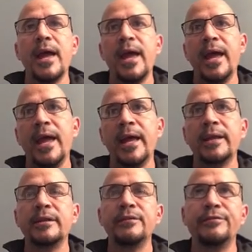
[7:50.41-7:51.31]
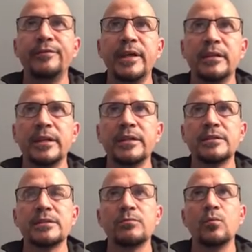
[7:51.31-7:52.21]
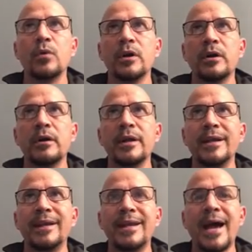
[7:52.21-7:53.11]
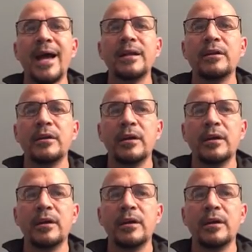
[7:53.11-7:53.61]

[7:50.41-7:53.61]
and the feelings were not